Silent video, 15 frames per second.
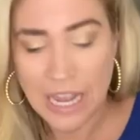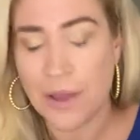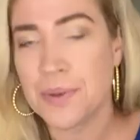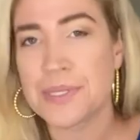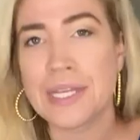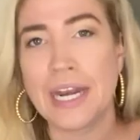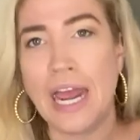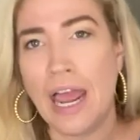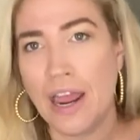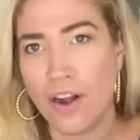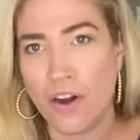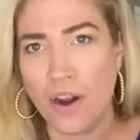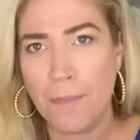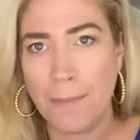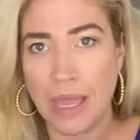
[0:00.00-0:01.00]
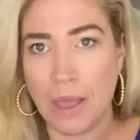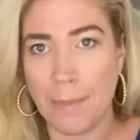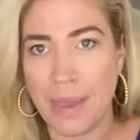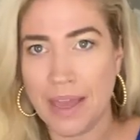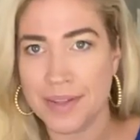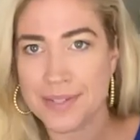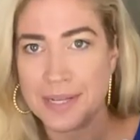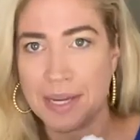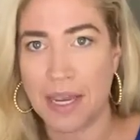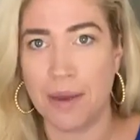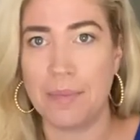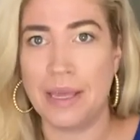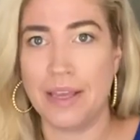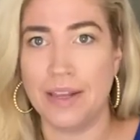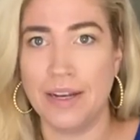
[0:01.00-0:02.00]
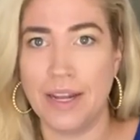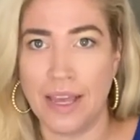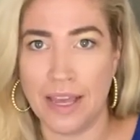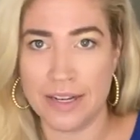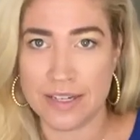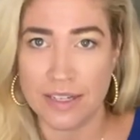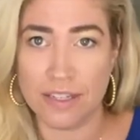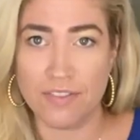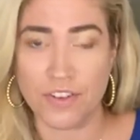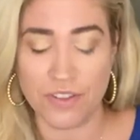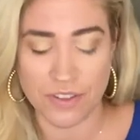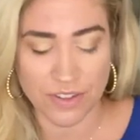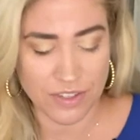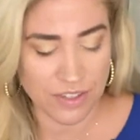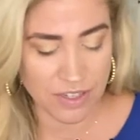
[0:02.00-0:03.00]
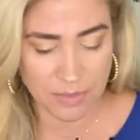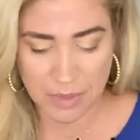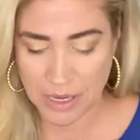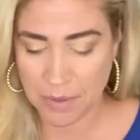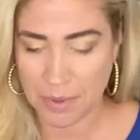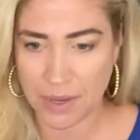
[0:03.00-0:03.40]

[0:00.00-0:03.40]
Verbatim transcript: I was going to hire a mailman to come in and deliver these to me,